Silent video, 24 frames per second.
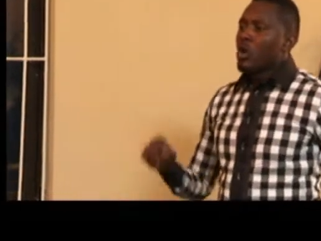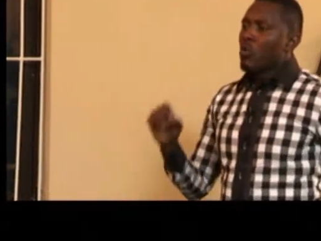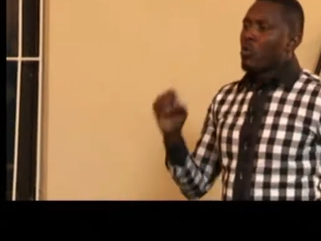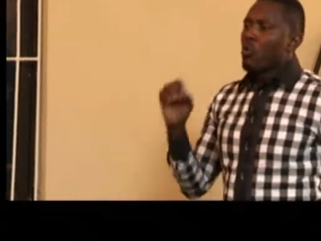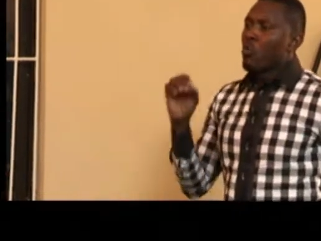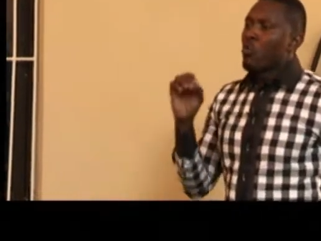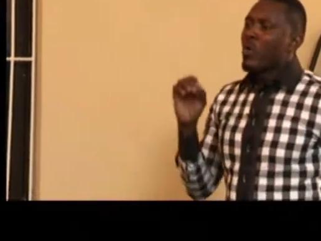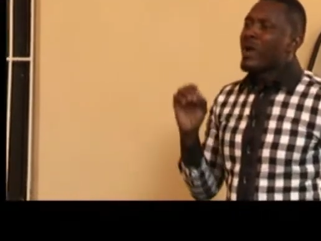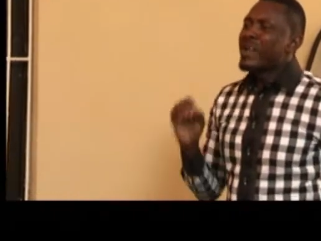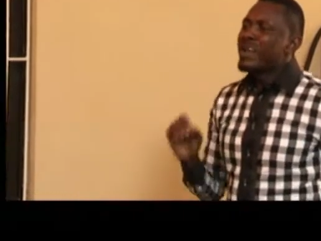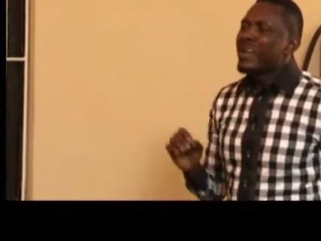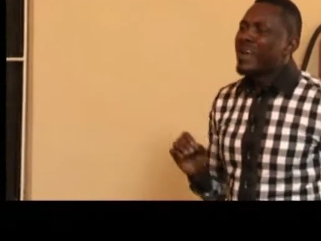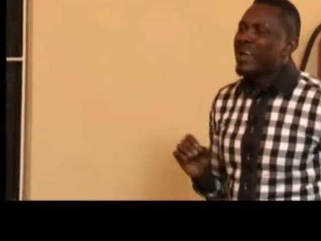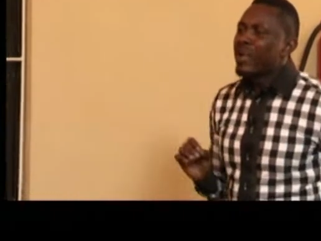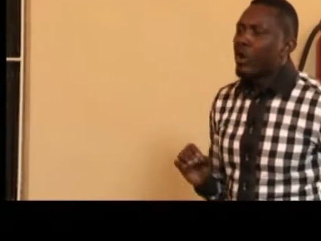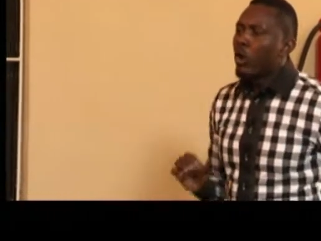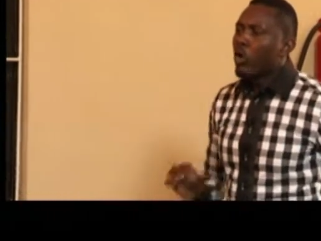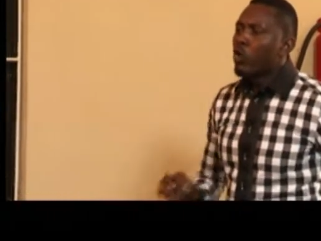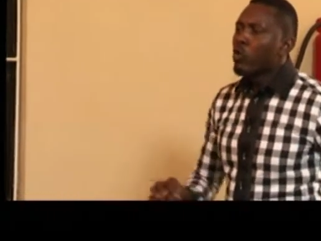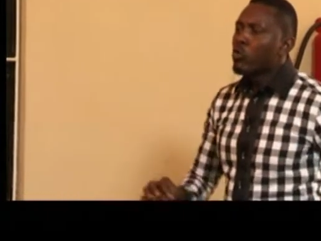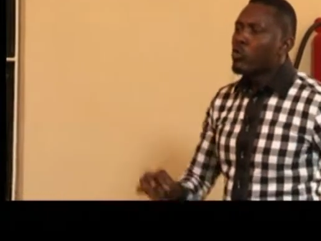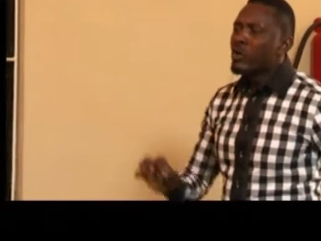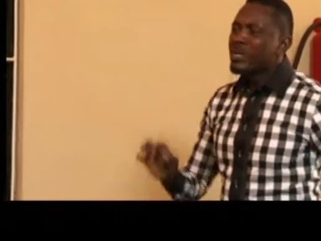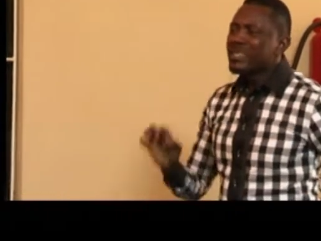When I
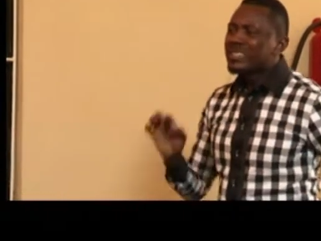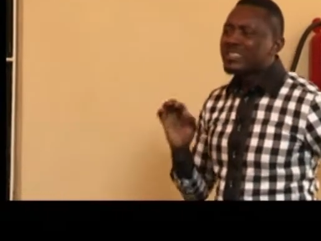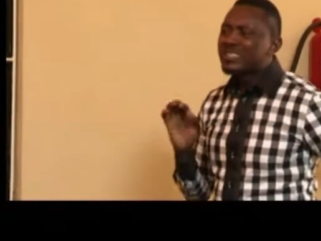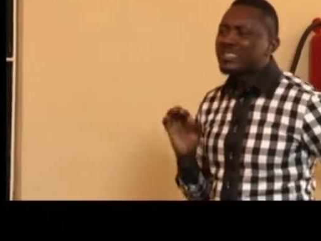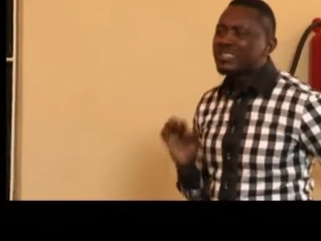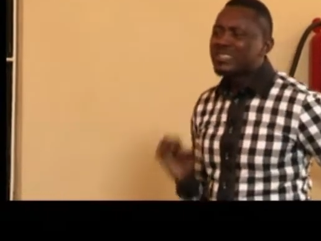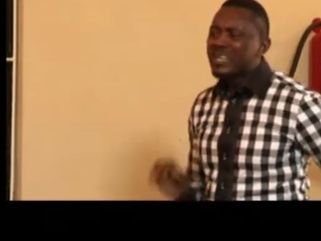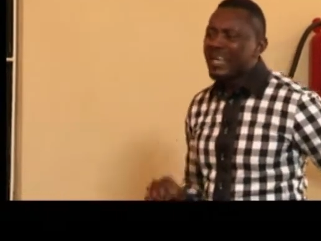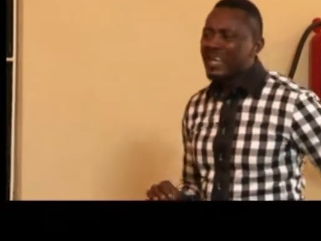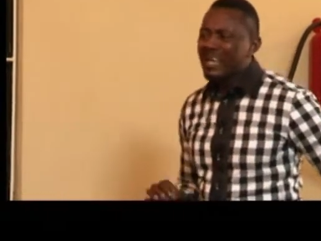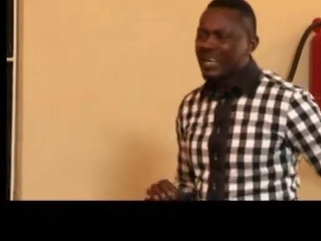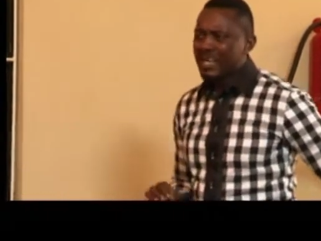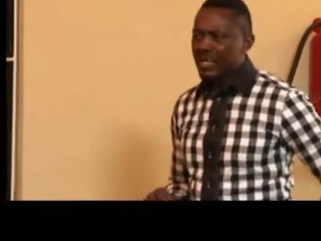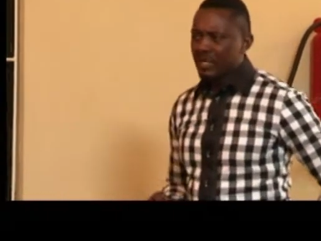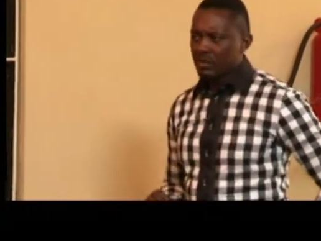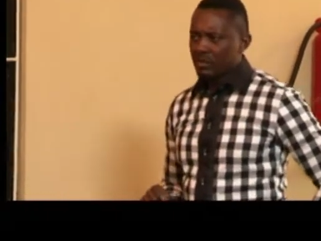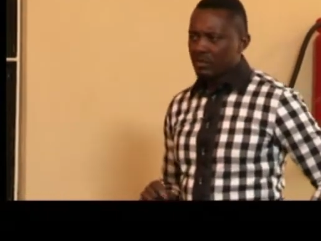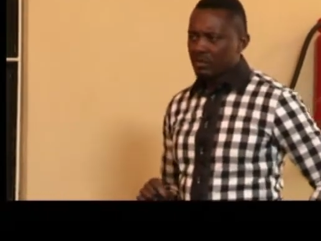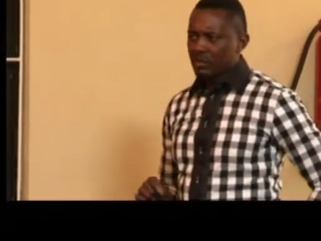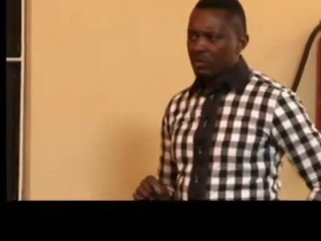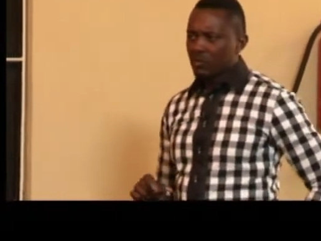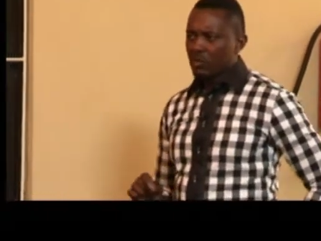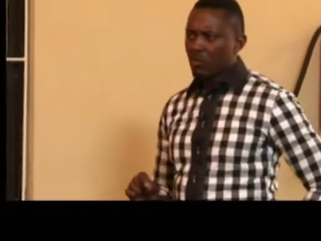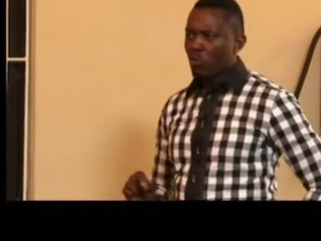always say,
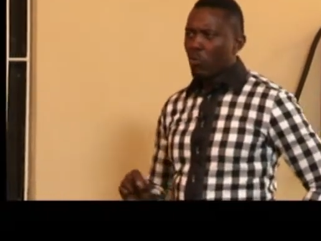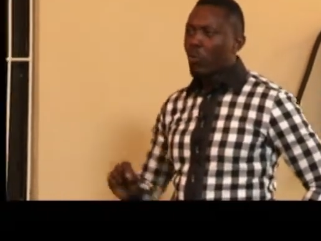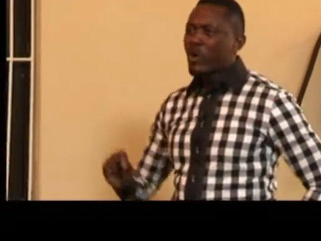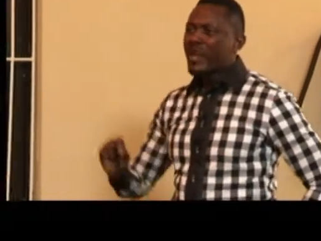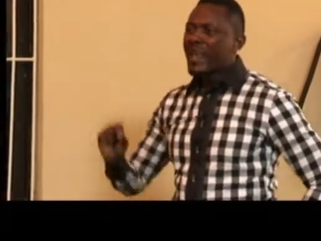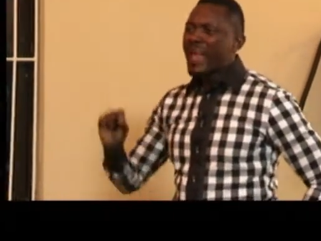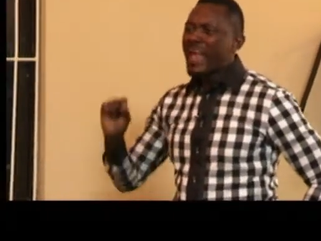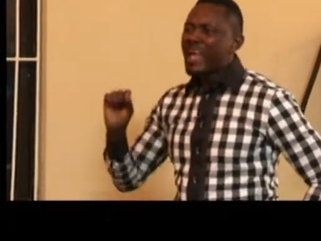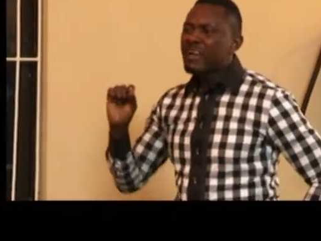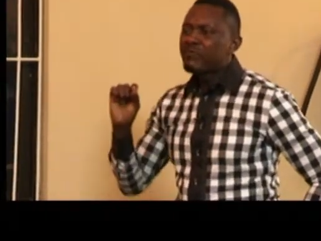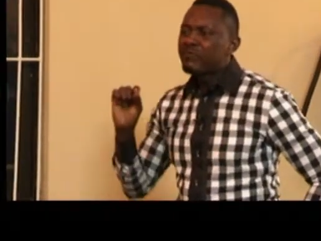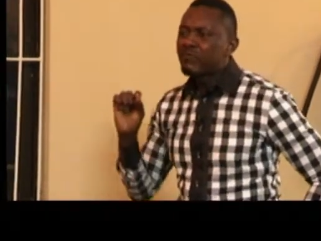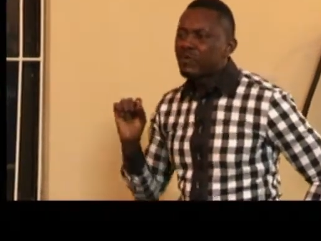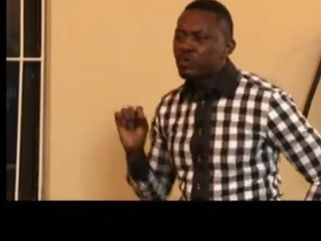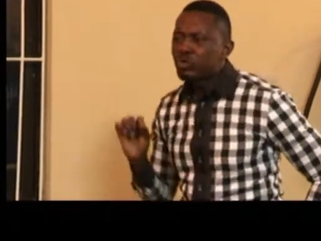whatever